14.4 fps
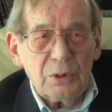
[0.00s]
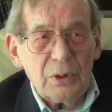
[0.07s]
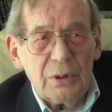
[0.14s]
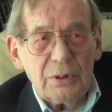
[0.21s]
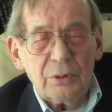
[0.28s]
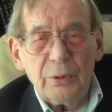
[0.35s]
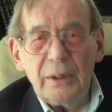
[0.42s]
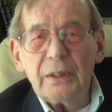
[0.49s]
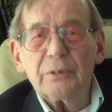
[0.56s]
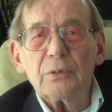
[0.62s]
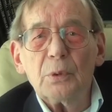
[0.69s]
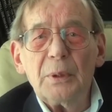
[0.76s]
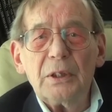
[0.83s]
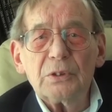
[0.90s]
so that
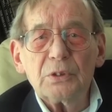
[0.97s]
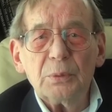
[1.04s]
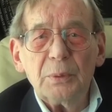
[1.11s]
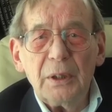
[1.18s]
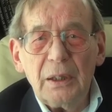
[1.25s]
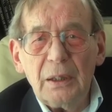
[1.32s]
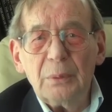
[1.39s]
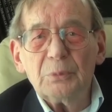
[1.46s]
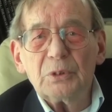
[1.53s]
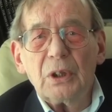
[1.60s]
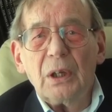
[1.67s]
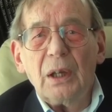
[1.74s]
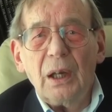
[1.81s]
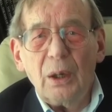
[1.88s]
transformation becomes
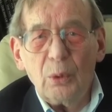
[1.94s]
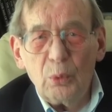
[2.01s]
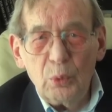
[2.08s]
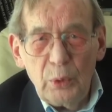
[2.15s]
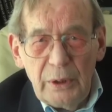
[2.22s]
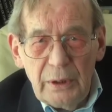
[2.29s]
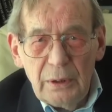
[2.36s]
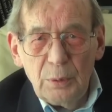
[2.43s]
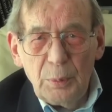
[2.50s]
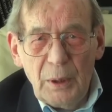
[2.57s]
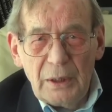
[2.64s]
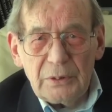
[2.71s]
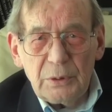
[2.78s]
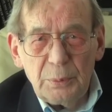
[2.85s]
a real
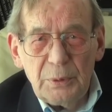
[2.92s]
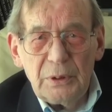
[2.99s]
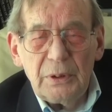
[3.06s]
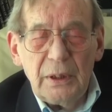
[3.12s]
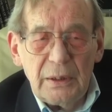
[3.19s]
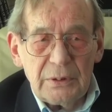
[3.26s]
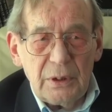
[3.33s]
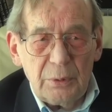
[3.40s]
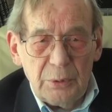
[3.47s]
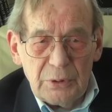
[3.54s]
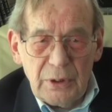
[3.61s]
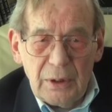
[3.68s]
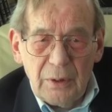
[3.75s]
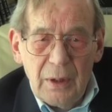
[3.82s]
possibility,
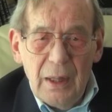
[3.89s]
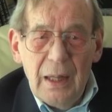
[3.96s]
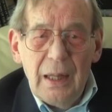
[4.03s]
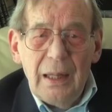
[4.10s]
etc.,